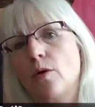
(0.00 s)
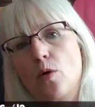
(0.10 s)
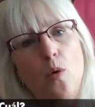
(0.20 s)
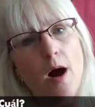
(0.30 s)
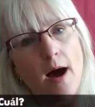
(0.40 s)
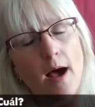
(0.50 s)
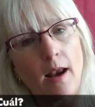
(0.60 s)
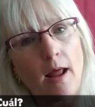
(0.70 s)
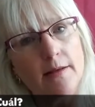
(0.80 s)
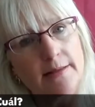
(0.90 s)

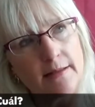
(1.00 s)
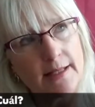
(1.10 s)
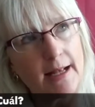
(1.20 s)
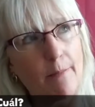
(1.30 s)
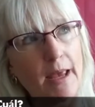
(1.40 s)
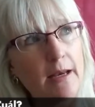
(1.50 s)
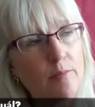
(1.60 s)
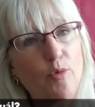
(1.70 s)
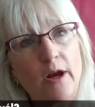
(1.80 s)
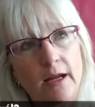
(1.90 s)
Cual sounds like a paint
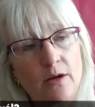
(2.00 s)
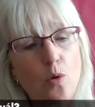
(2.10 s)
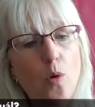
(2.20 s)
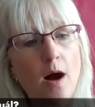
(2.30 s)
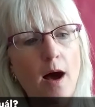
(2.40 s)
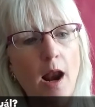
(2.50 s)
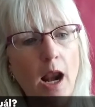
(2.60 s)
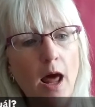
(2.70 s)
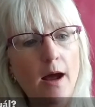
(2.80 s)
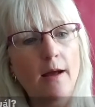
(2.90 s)
brand,
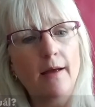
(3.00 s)
cual.